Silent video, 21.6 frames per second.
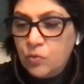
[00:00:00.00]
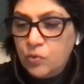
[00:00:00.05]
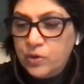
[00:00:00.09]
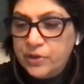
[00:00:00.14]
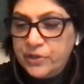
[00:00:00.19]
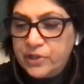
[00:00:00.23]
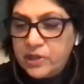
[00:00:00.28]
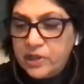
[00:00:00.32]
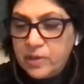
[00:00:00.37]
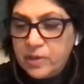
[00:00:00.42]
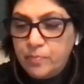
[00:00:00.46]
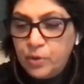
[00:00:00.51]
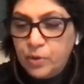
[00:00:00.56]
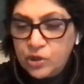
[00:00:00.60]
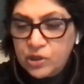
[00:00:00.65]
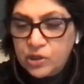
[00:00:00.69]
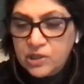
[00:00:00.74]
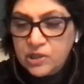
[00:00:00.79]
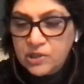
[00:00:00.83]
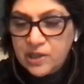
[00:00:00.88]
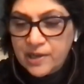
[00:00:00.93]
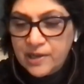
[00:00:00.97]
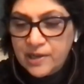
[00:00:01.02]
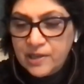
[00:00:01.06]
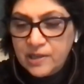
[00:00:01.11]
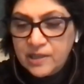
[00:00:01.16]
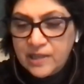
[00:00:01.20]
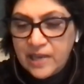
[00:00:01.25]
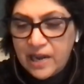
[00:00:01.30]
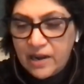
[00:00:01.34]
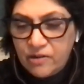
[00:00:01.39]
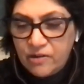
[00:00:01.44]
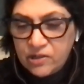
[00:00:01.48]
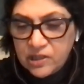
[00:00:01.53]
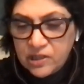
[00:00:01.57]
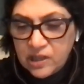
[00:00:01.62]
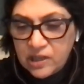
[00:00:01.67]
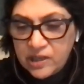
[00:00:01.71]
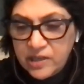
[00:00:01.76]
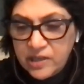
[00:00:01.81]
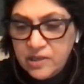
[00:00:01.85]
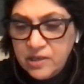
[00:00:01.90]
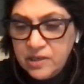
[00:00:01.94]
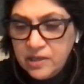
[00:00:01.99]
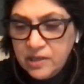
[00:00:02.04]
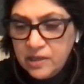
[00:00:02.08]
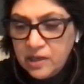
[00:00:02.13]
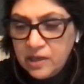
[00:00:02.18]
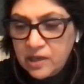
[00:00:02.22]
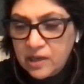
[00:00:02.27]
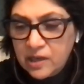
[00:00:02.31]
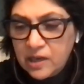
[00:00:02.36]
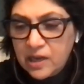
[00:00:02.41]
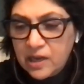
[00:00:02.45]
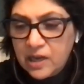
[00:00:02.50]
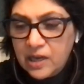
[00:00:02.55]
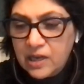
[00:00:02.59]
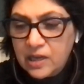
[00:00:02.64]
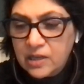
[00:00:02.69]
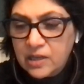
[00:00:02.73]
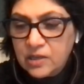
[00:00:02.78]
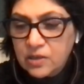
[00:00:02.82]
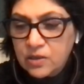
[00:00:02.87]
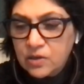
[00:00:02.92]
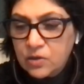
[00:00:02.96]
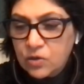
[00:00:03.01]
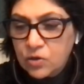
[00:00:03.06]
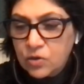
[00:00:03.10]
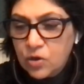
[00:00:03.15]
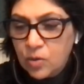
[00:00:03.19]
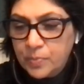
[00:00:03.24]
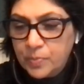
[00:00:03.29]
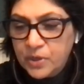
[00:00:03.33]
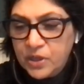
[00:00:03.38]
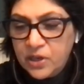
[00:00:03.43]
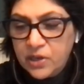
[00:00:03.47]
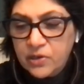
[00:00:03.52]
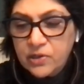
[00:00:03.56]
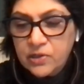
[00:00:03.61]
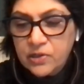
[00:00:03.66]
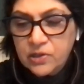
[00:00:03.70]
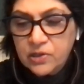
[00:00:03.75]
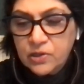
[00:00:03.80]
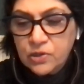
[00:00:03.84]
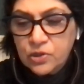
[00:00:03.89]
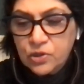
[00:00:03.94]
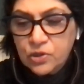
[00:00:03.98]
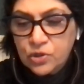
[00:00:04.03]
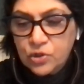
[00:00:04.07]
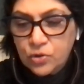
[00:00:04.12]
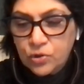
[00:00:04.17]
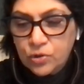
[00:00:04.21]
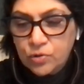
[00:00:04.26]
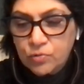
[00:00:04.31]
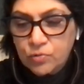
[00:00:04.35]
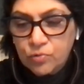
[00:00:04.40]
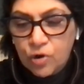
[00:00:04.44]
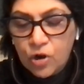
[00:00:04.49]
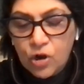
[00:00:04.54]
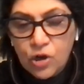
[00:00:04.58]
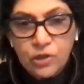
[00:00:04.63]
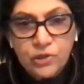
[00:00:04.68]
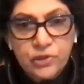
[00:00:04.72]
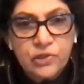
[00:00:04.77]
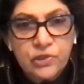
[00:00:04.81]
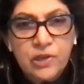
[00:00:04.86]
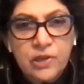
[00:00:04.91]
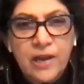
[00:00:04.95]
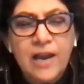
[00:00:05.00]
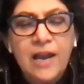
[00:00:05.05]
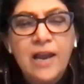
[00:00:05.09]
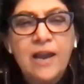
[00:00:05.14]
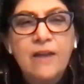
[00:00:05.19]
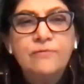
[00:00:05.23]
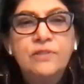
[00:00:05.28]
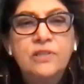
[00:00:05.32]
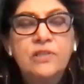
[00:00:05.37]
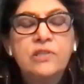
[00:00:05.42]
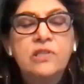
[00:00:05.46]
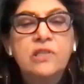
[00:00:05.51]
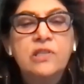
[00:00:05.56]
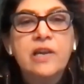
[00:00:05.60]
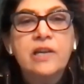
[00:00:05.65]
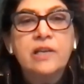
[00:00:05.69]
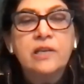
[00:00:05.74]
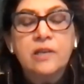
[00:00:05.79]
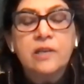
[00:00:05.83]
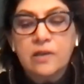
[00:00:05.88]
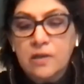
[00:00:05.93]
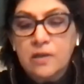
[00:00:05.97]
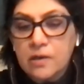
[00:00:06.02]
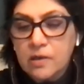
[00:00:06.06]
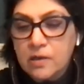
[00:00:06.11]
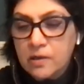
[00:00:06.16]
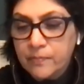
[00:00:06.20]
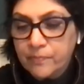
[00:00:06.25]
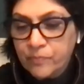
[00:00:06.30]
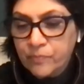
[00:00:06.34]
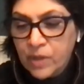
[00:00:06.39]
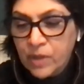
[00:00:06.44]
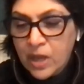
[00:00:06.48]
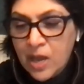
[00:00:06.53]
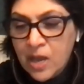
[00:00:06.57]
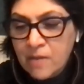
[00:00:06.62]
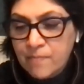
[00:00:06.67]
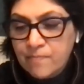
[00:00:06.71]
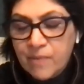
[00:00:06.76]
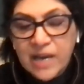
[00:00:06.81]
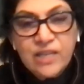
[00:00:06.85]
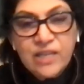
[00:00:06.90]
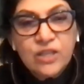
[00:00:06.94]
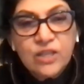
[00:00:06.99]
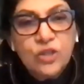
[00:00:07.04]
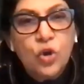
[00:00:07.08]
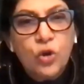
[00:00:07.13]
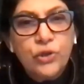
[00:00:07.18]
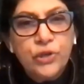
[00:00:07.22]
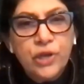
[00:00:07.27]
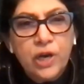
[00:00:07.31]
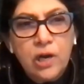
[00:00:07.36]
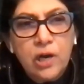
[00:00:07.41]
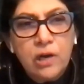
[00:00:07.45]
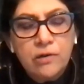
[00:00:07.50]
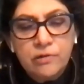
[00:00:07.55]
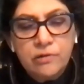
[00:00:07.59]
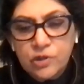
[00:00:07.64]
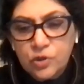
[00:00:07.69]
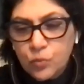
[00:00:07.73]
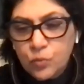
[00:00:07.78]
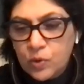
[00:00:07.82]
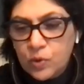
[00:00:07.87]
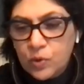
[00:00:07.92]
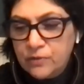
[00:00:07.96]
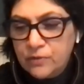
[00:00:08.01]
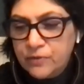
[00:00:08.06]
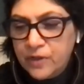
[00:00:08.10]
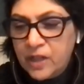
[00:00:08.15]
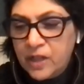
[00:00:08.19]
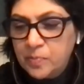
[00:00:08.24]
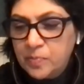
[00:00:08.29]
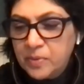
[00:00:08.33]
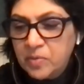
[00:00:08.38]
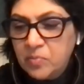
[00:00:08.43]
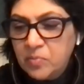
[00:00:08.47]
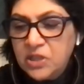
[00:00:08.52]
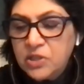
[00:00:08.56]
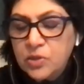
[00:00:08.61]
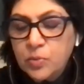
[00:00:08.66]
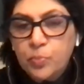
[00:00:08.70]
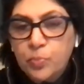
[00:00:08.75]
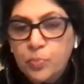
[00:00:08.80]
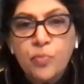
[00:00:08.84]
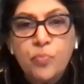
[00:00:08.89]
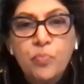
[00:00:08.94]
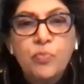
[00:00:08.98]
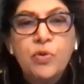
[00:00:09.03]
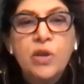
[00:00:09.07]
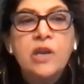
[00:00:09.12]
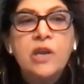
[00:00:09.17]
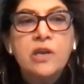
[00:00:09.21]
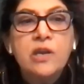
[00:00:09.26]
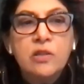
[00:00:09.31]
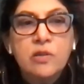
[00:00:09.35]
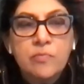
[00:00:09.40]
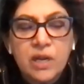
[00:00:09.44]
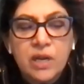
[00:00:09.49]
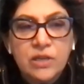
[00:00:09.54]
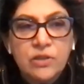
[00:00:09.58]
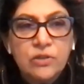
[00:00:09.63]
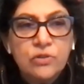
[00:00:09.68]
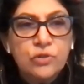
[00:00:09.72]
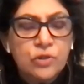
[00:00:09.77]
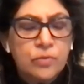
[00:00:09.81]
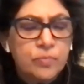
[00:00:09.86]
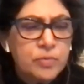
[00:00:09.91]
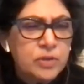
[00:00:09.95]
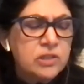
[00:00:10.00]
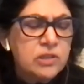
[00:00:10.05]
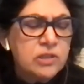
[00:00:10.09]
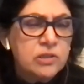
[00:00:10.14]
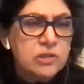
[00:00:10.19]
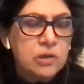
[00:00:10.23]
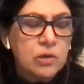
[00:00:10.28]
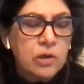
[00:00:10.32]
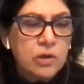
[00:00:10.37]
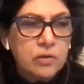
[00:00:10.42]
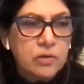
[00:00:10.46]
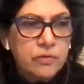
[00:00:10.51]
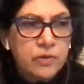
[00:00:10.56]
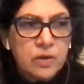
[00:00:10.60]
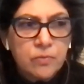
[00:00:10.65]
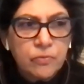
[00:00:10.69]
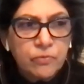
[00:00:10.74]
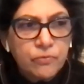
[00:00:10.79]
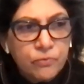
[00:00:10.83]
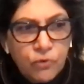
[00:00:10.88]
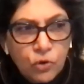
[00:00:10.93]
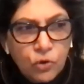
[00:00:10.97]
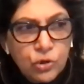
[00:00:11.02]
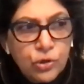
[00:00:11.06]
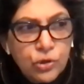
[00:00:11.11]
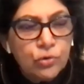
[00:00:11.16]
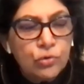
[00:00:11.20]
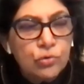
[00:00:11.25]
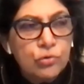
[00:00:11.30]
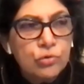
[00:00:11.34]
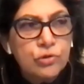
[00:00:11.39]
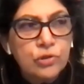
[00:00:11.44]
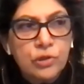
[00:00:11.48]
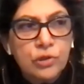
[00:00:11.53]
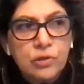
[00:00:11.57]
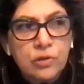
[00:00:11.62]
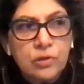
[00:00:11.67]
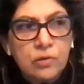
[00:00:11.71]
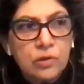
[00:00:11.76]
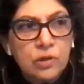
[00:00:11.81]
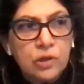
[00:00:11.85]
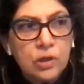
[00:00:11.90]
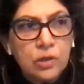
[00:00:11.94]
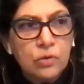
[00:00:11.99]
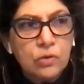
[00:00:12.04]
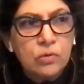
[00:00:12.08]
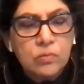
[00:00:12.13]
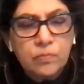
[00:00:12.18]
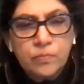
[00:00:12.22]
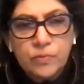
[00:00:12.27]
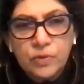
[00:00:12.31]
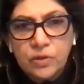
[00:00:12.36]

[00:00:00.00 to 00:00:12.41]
With a book designer, Gareth Lind, and copy editor, Stuart Ross. I have to thank Mike Goddard as well for helping me to prepare the manuscript, because there's a lot of photos and, you know,